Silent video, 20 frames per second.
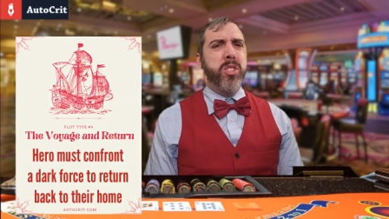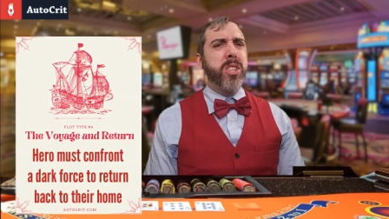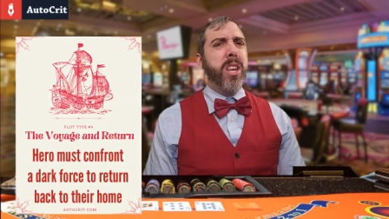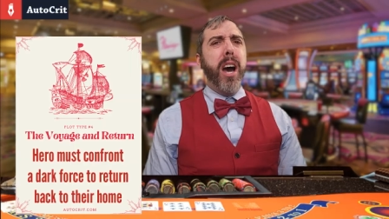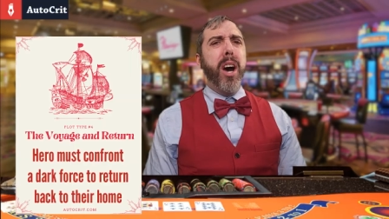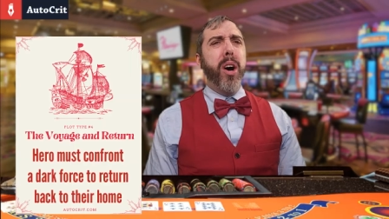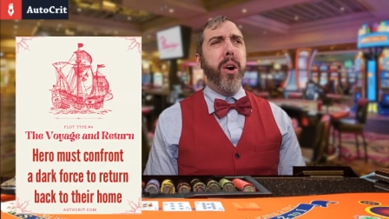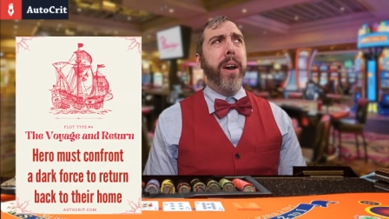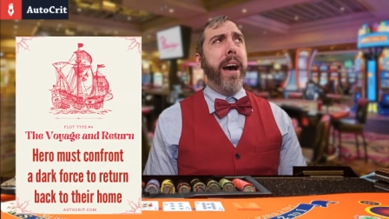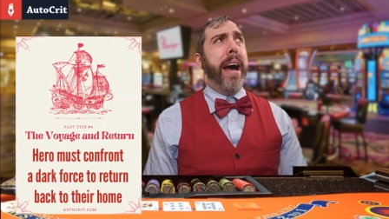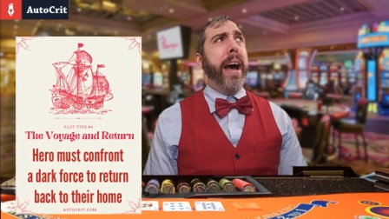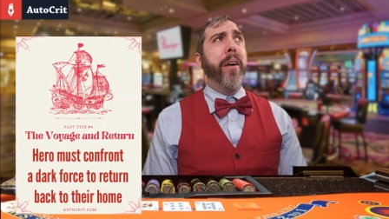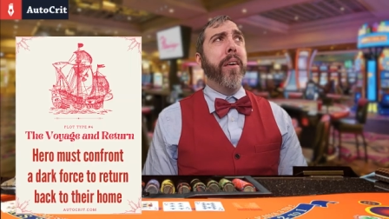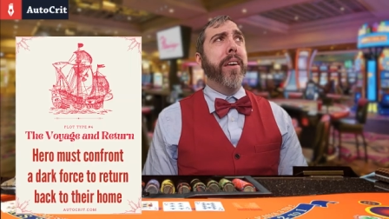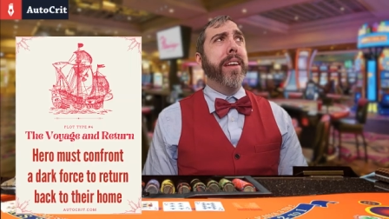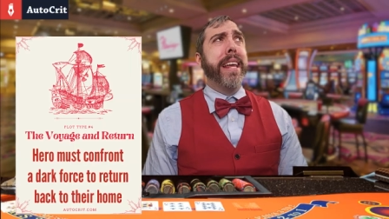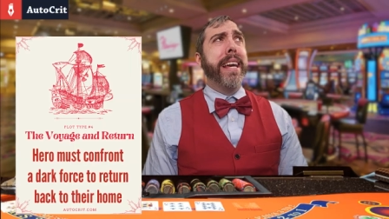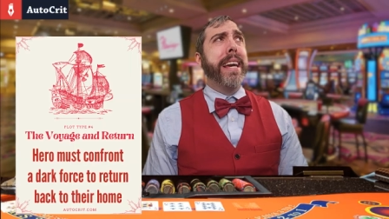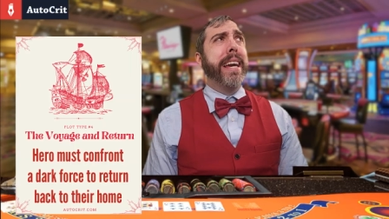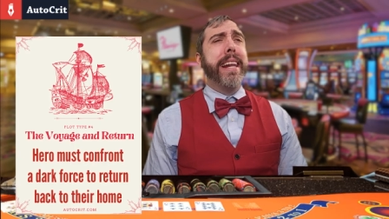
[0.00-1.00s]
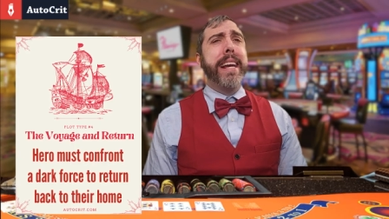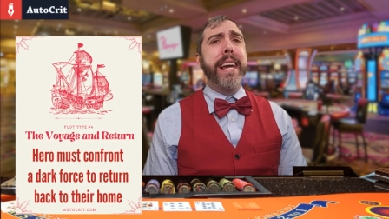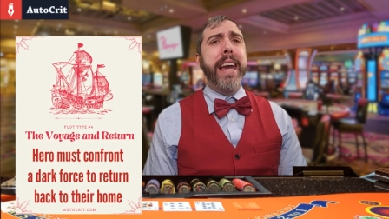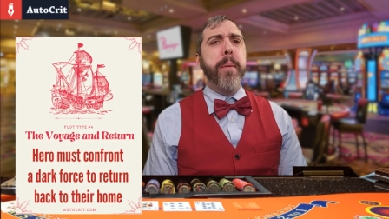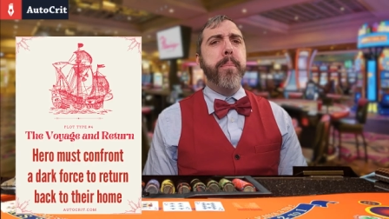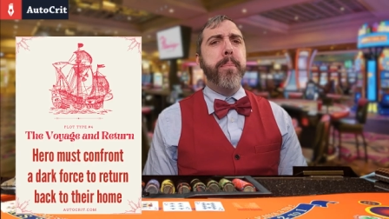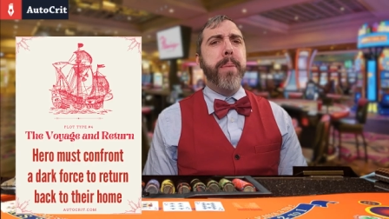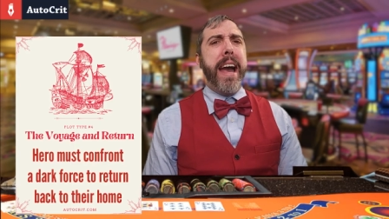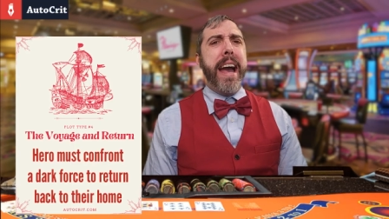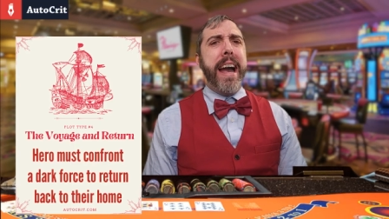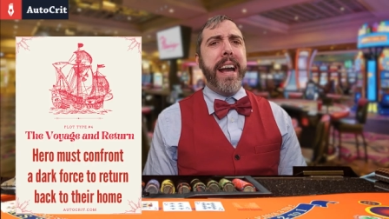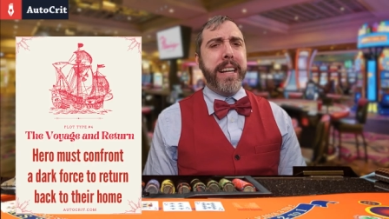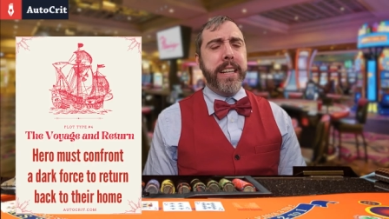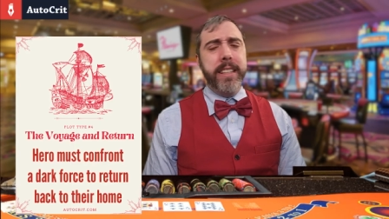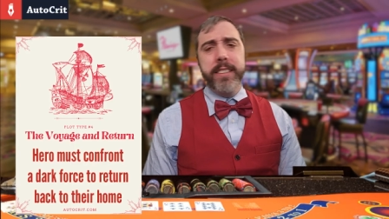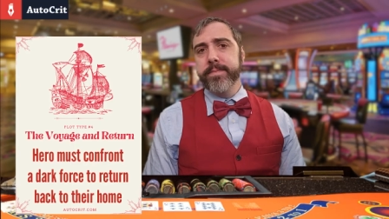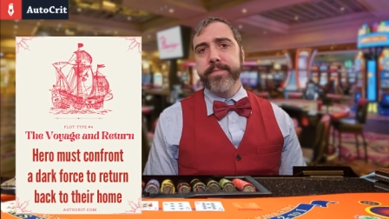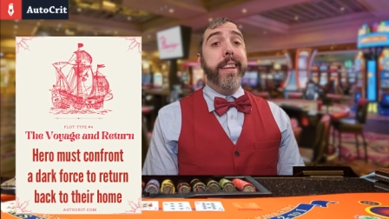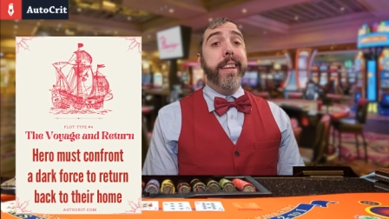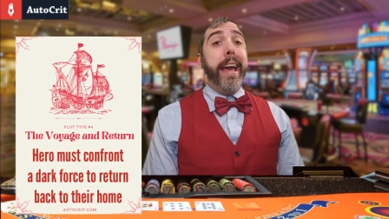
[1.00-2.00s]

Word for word: So, how are they gonna get back?